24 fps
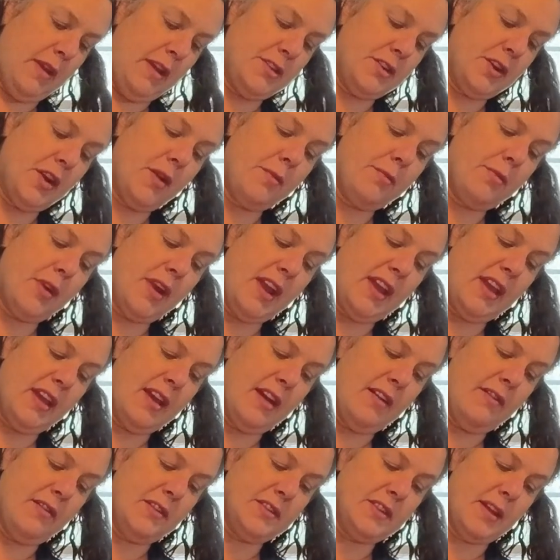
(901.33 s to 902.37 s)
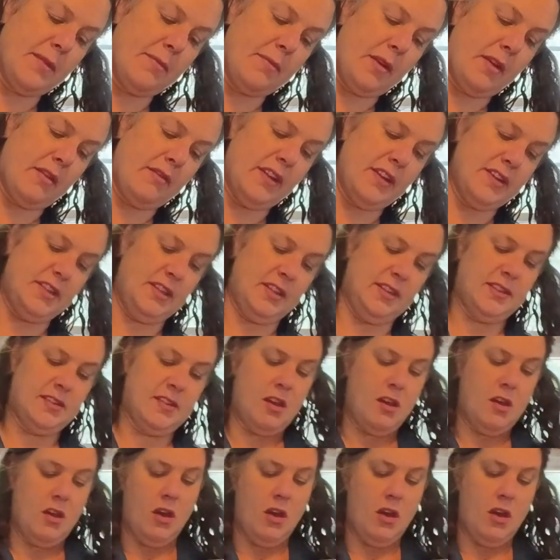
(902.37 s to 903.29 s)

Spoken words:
sure our brine covers up our veggies